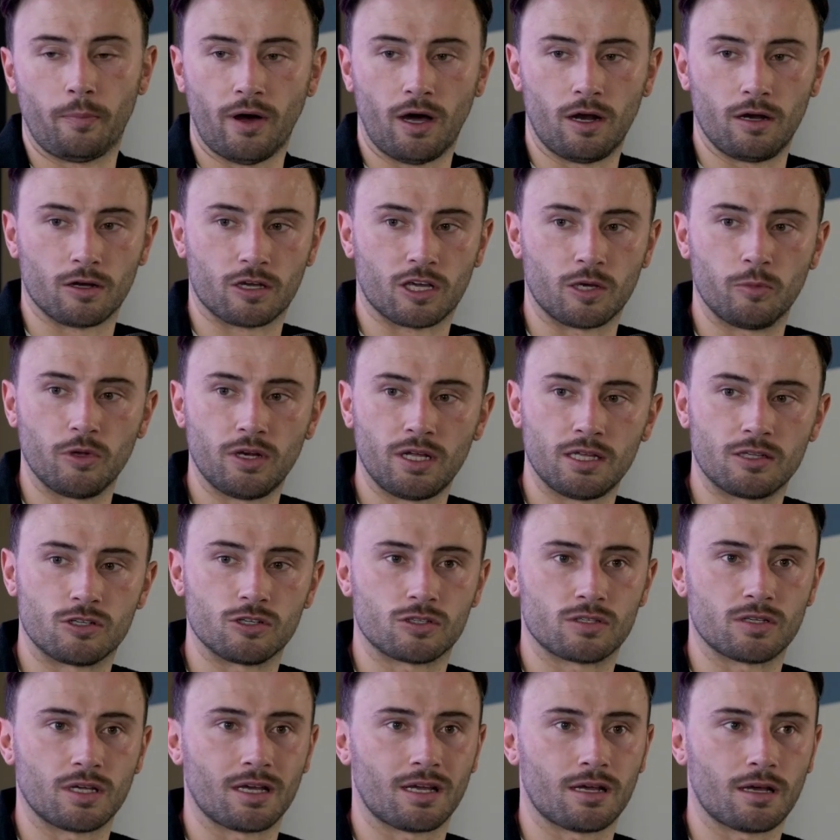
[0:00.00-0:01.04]
part of a community,
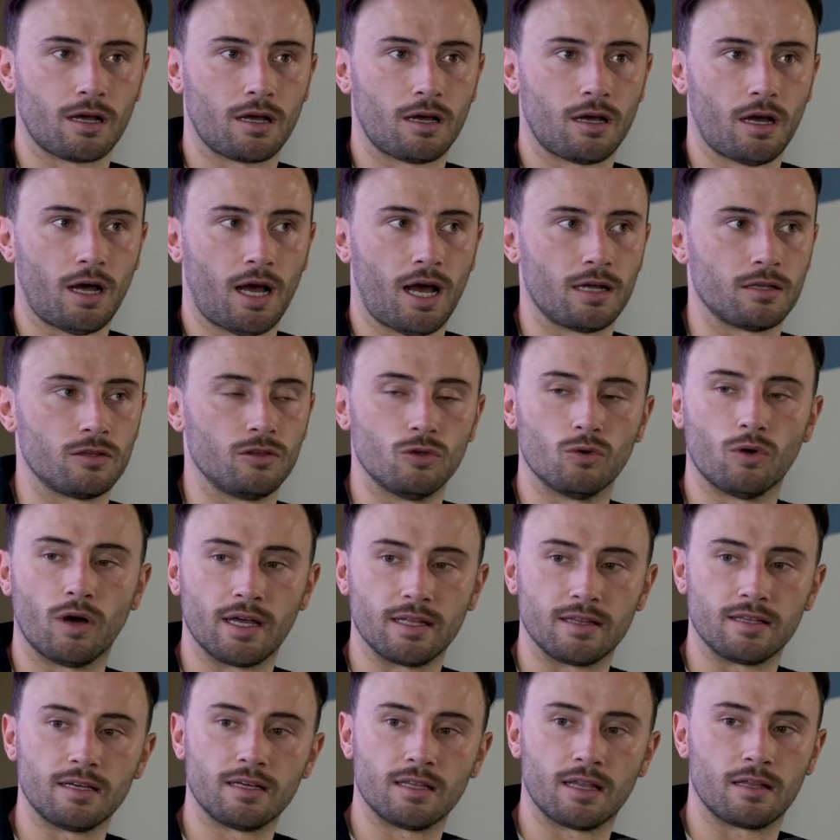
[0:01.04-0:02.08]
just like, I had no
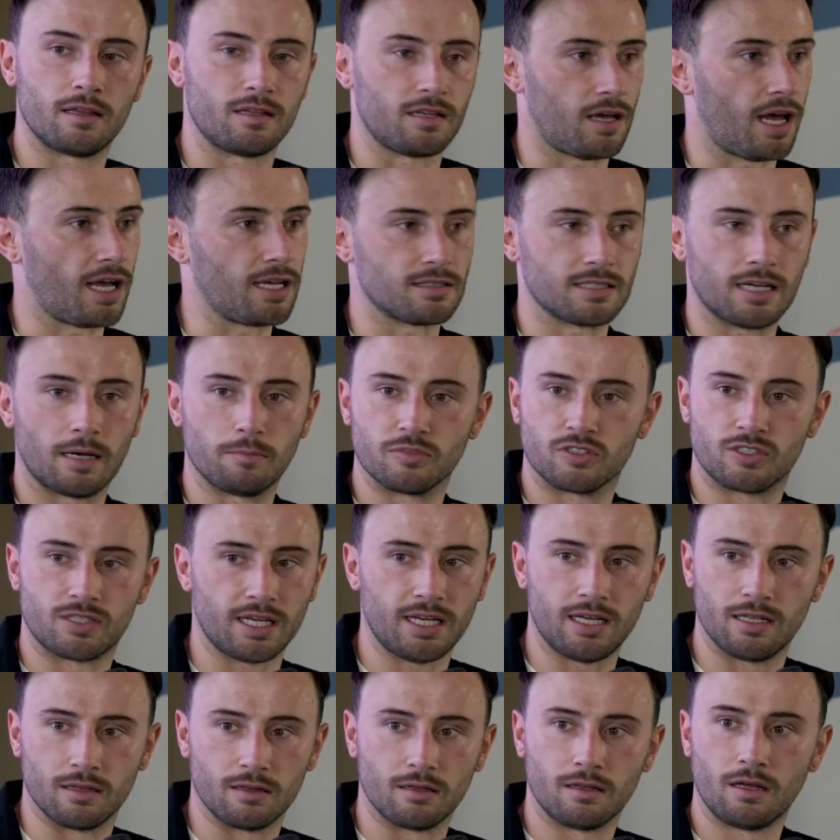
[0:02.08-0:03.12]
idea that the things I'm
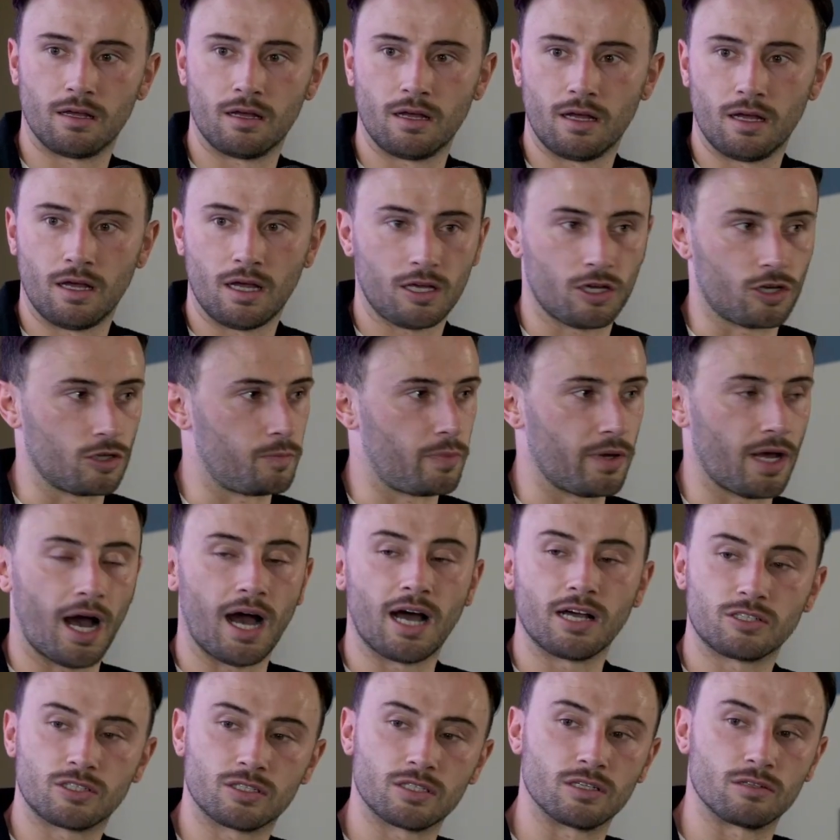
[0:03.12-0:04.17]
saying could be
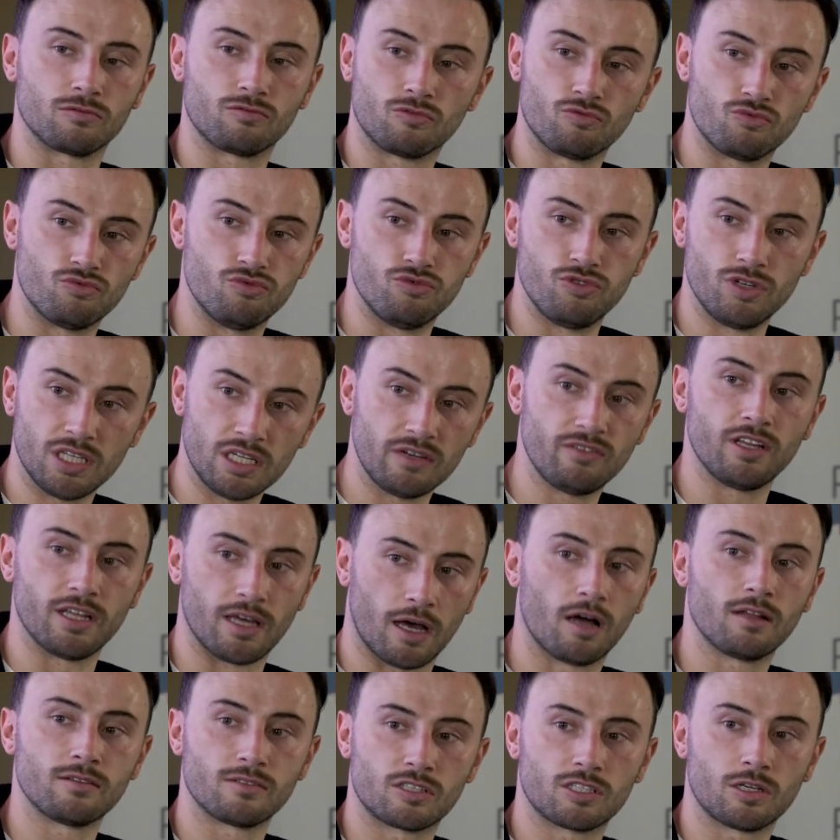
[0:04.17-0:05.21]
actually really, really
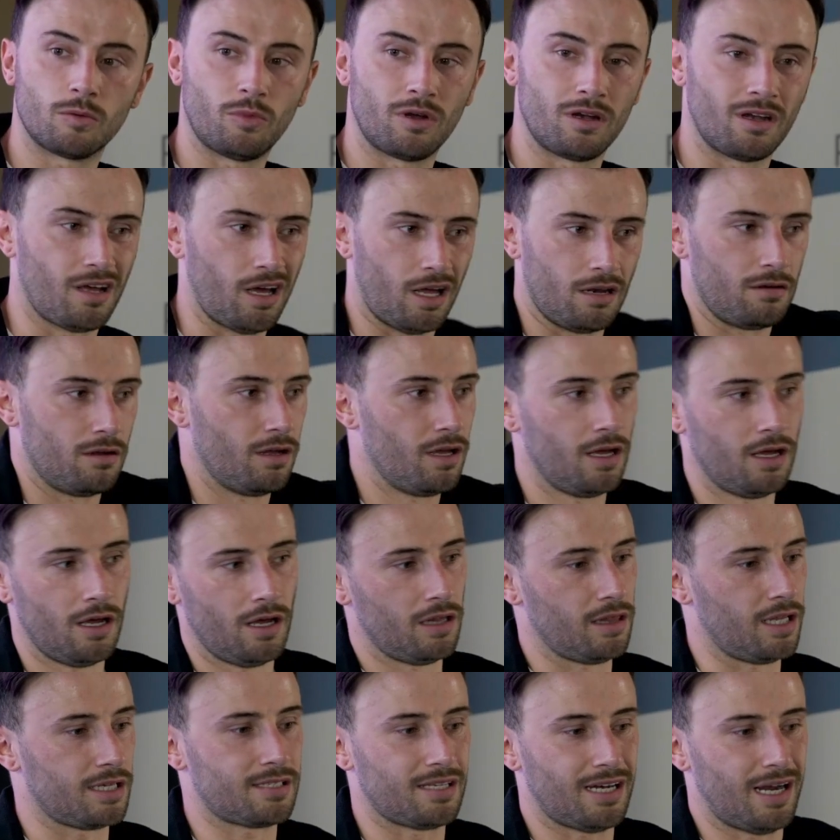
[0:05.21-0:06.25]
hurting someone. And
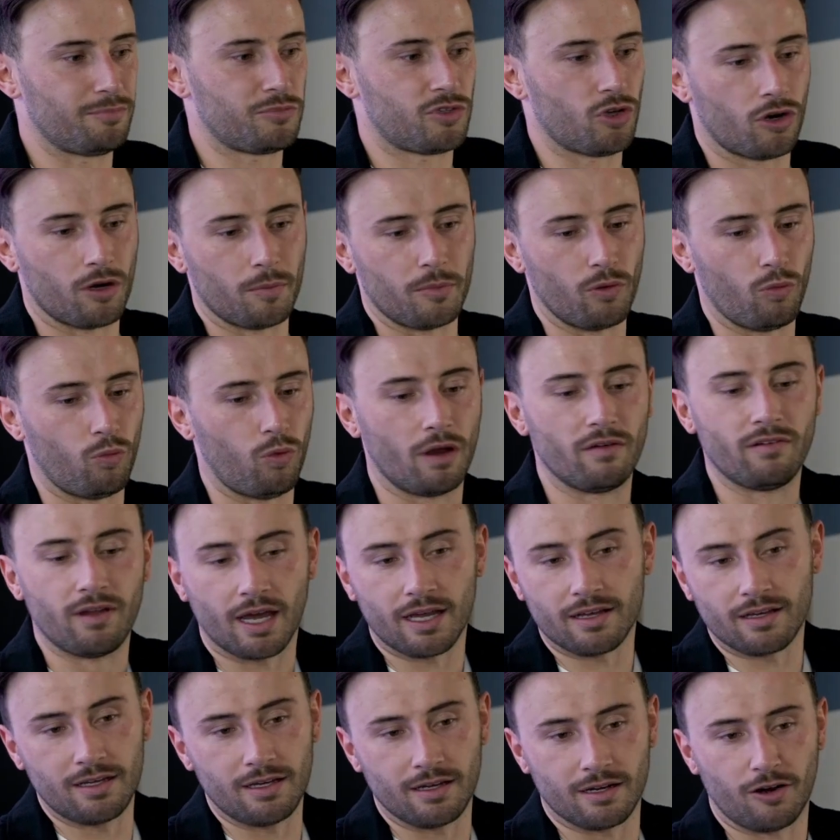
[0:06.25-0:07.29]
listen, I'm talking about one
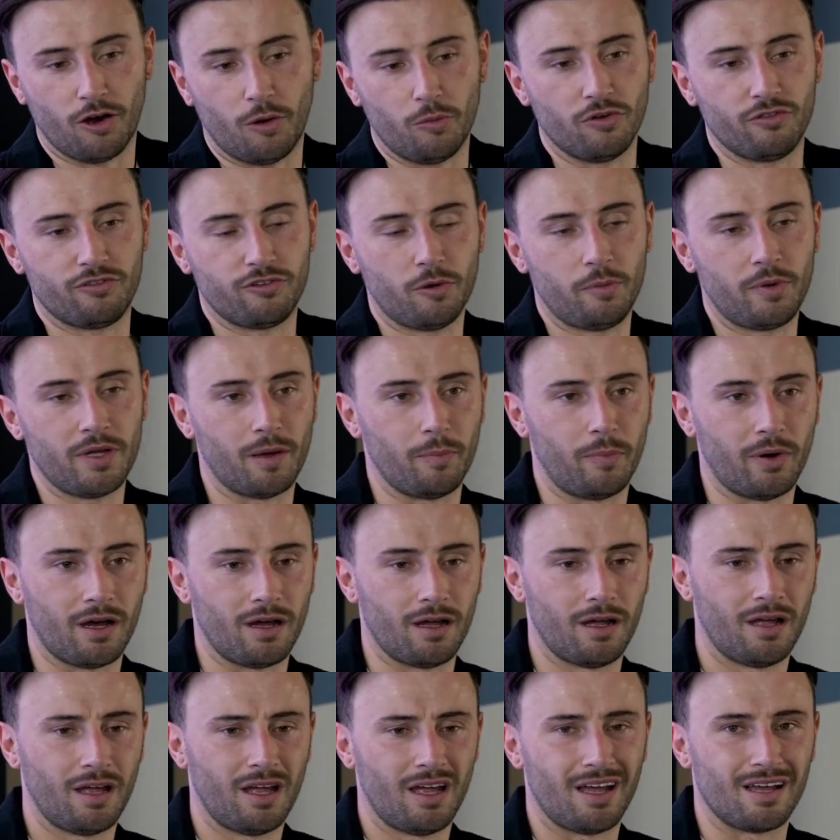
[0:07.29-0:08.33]
thing here, homophobia, but
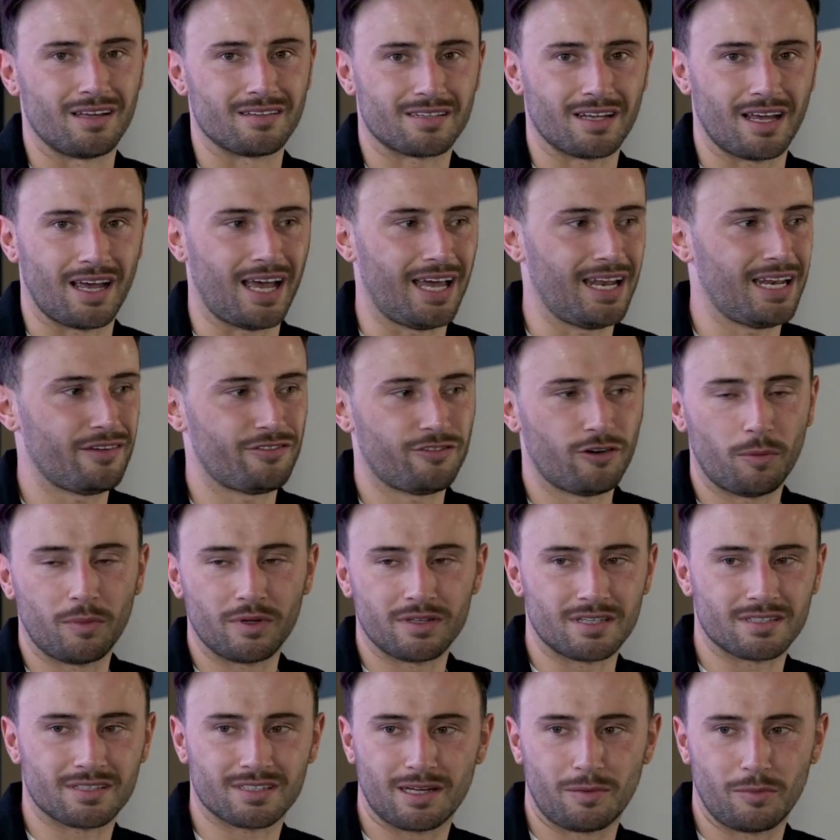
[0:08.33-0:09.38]
it's any form of
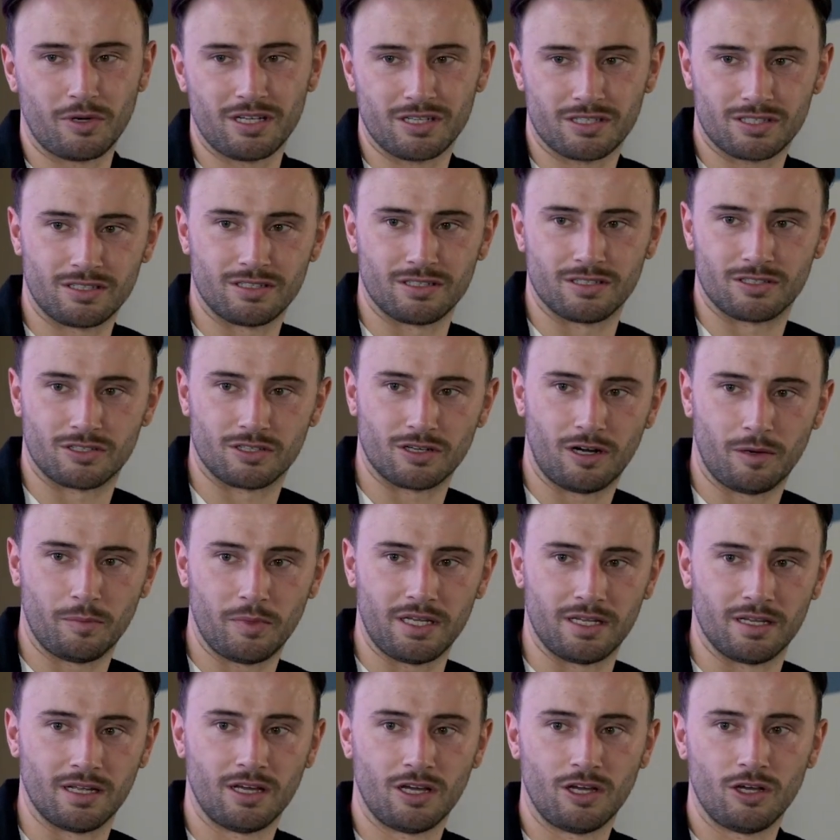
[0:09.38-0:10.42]
discrimination. Do you know what I
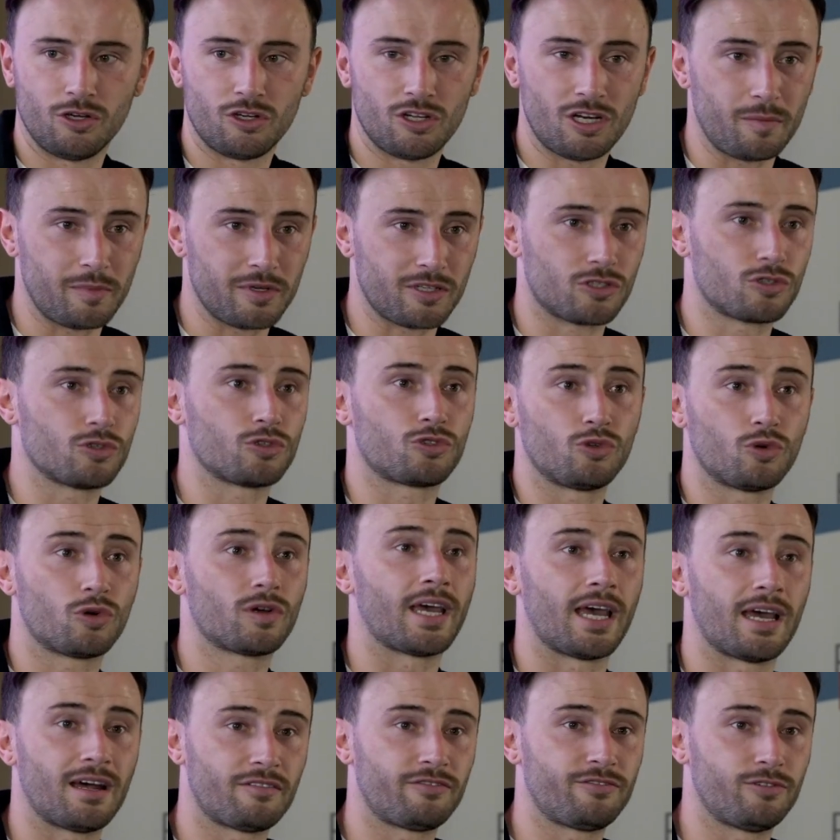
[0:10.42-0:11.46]
mean? You need to be so
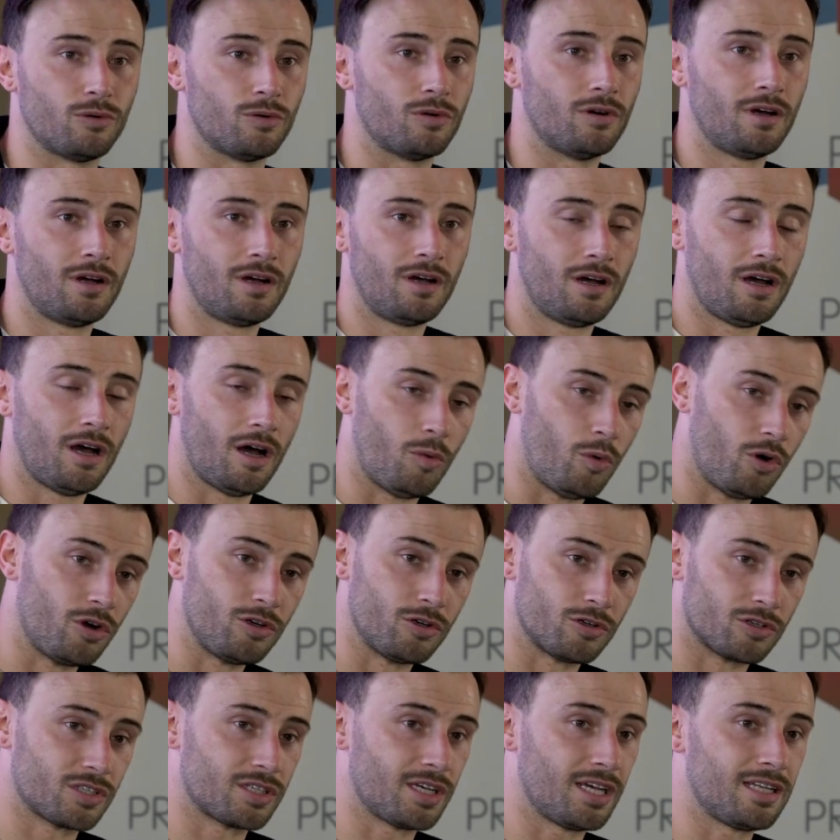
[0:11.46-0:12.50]
careful of what
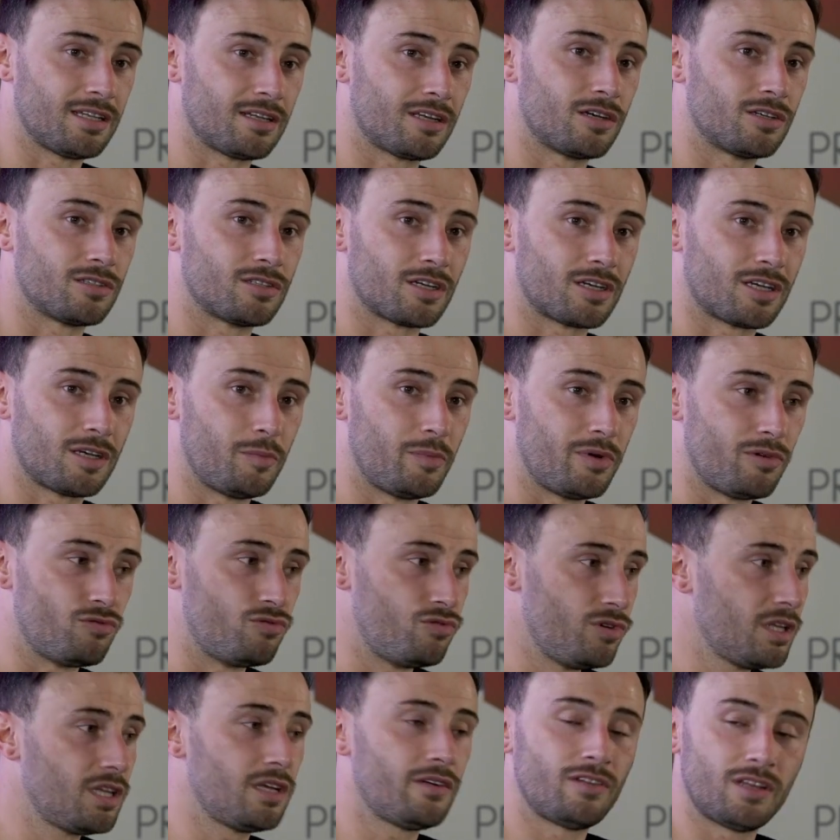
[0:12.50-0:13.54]
you're saying, because it could be
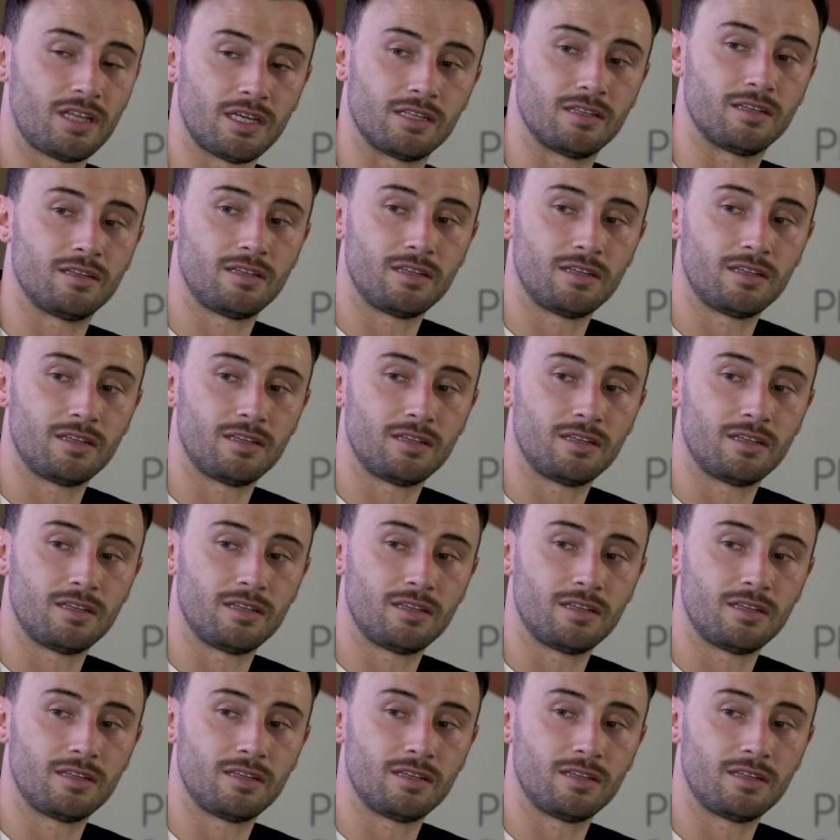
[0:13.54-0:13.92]
really, really